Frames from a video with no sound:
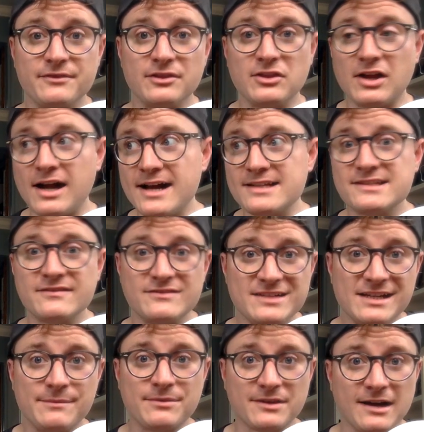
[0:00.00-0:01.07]
Lots of
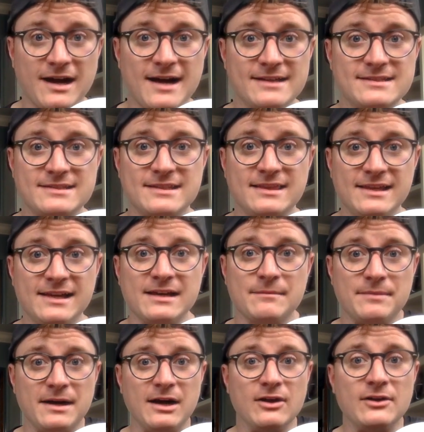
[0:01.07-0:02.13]
deep thoughts to think
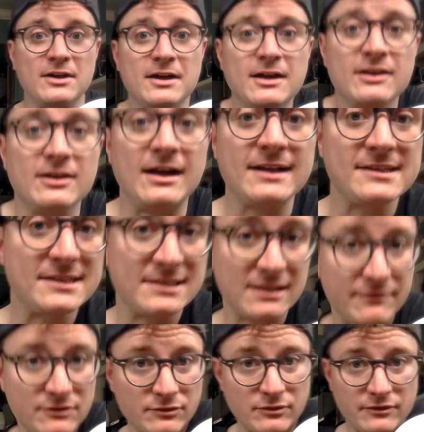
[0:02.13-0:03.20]
about, lots of
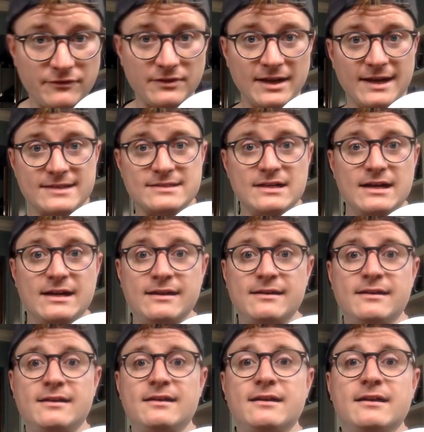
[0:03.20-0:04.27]
stuff to reflect on
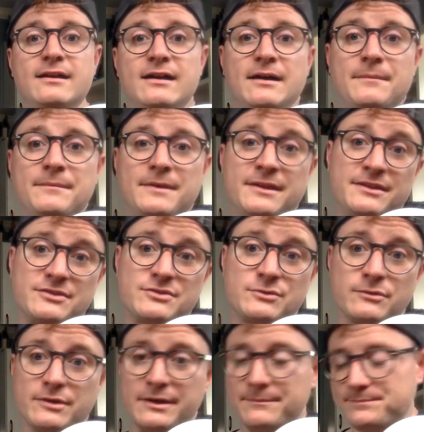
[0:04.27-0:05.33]
um, in the
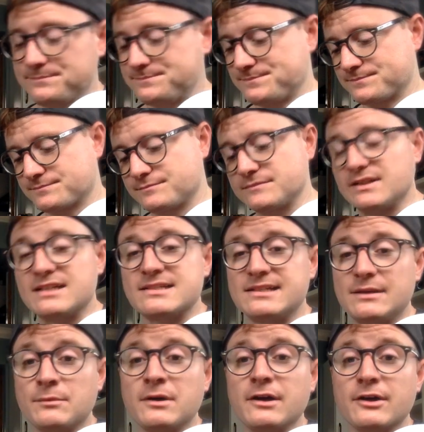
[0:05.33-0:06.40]
story. Let's
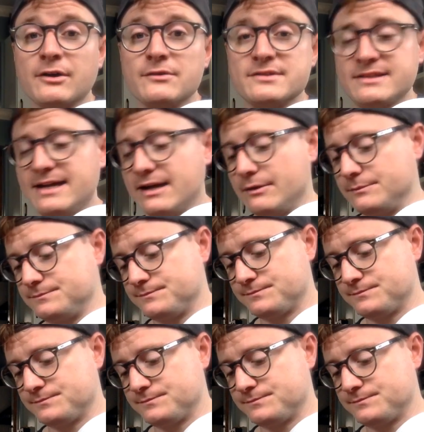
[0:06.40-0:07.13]
see where it goes now.